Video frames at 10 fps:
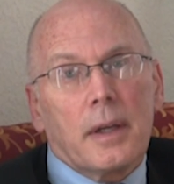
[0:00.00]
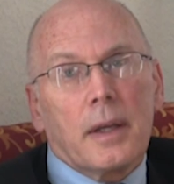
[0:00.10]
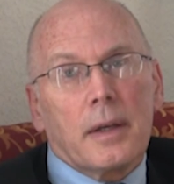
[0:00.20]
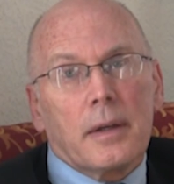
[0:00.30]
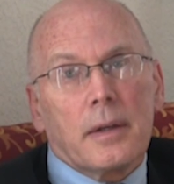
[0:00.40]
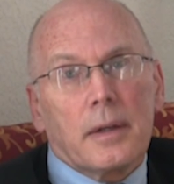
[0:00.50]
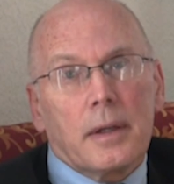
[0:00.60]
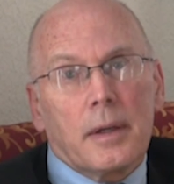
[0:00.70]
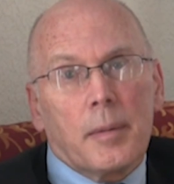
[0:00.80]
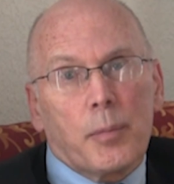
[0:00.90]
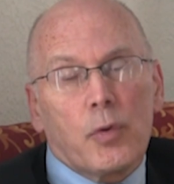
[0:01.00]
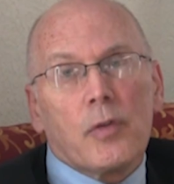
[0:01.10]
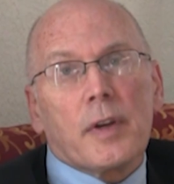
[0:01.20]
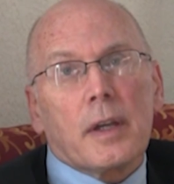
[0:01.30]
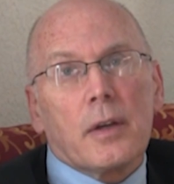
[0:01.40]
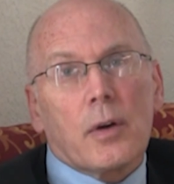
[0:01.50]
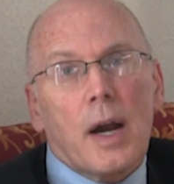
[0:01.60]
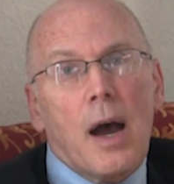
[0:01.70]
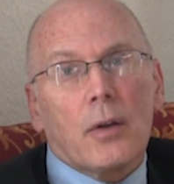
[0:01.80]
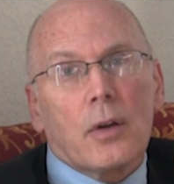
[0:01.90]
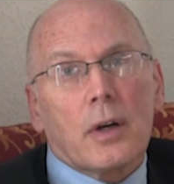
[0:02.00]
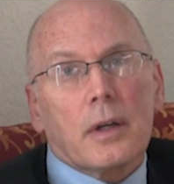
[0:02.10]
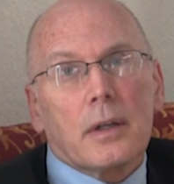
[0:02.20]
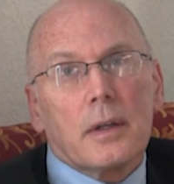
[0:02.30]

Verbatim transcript: in improving your outlook